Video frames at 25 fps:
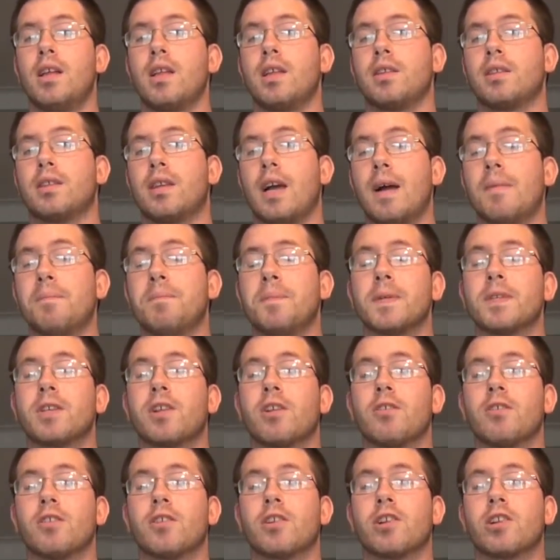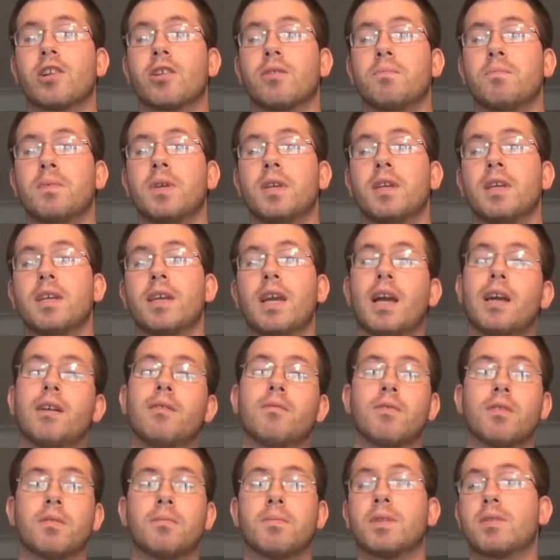Temperatures should be
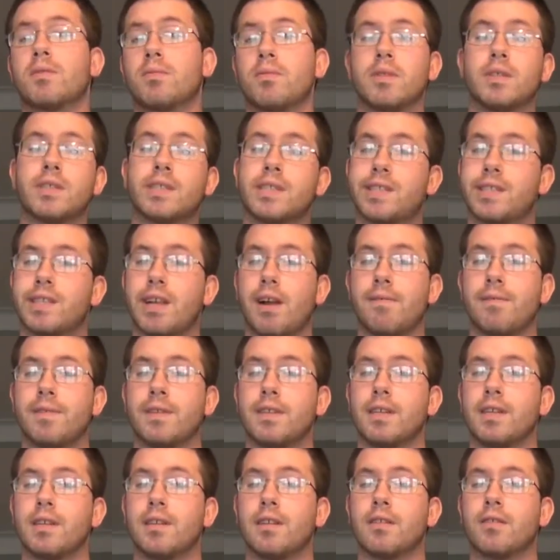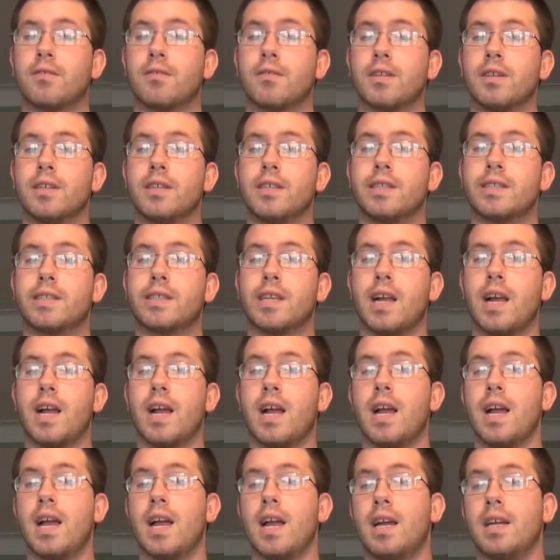anywhere between 70 degrees
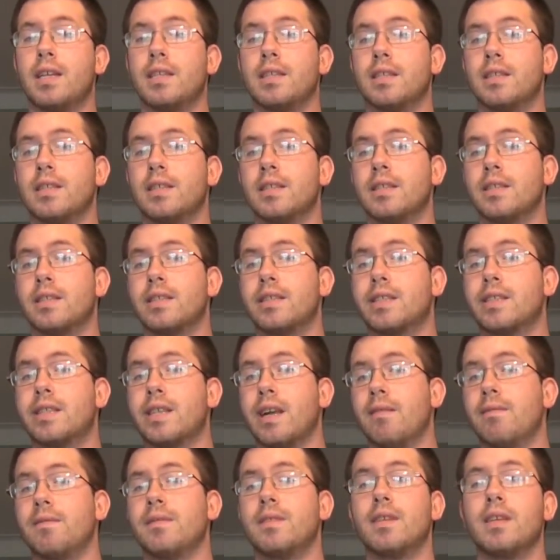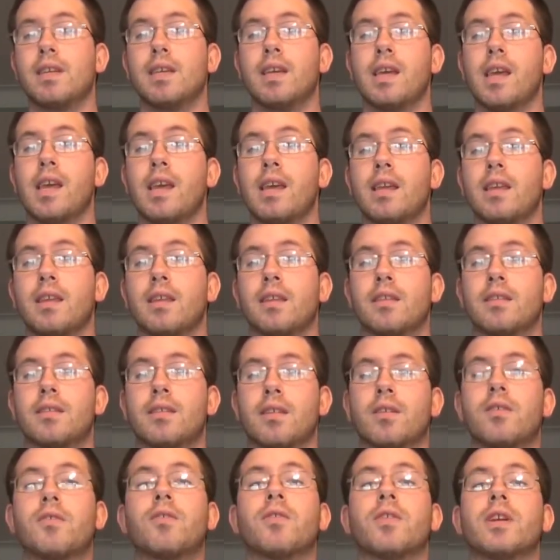and 78
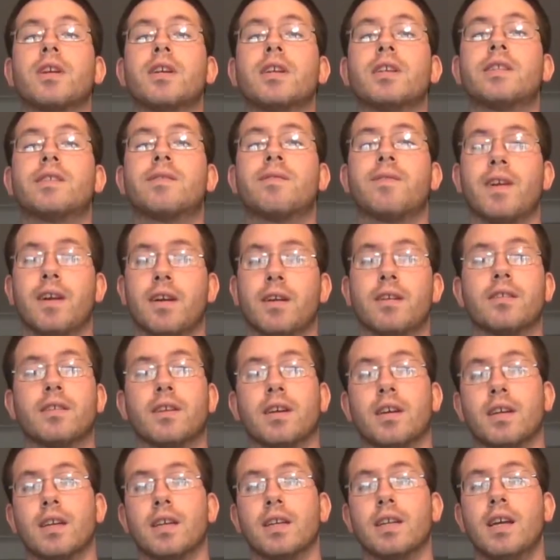degrees Fahrenheit.